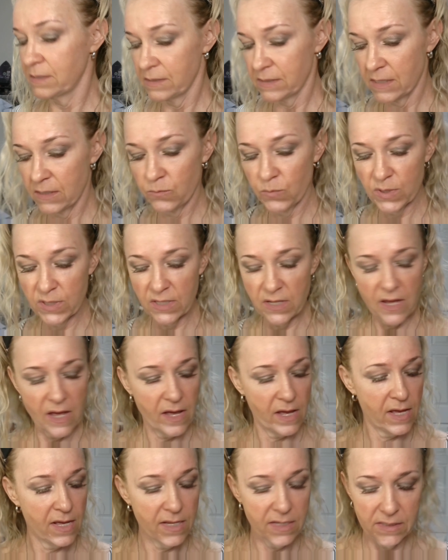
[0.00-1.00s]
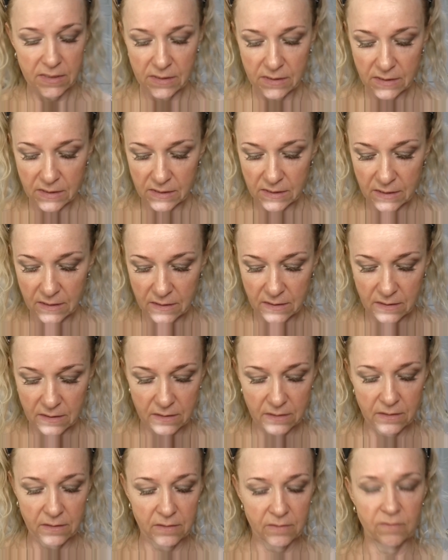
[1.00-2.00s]
Done with the eyes
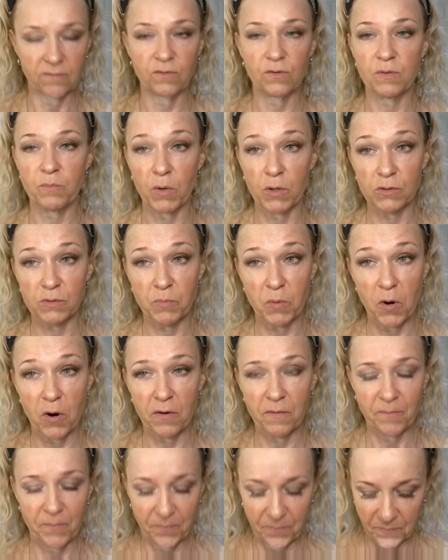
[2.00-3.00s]
for the most part.